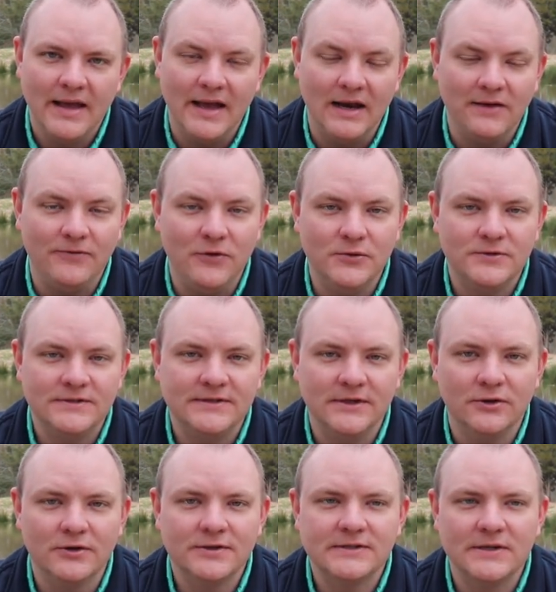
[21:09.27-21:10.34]
And if you
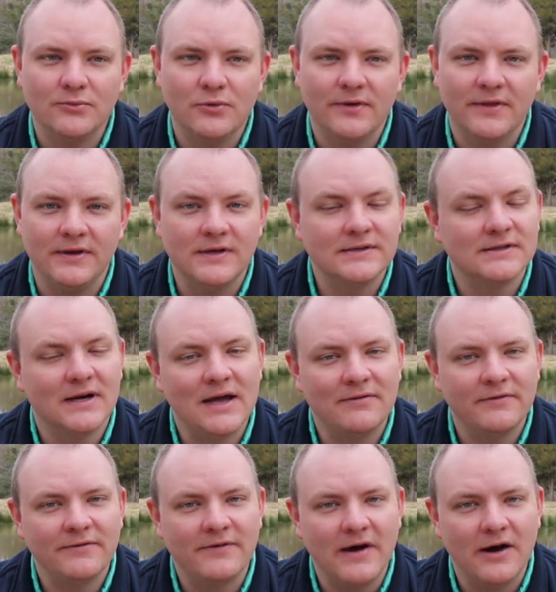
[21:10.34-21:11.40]
still are someone that does not have
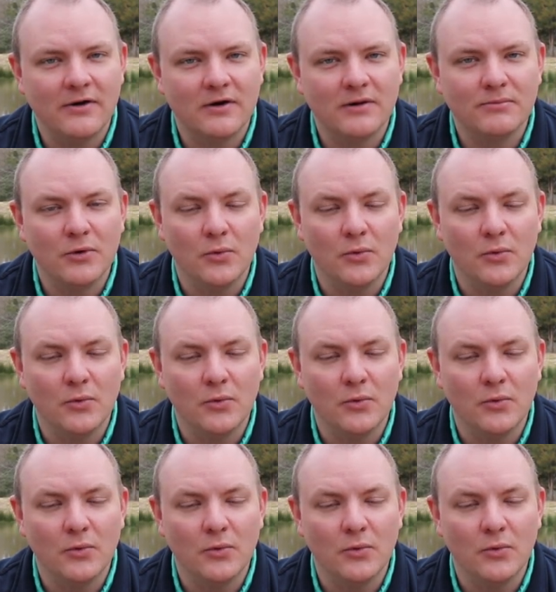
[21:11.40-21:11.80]
a firearm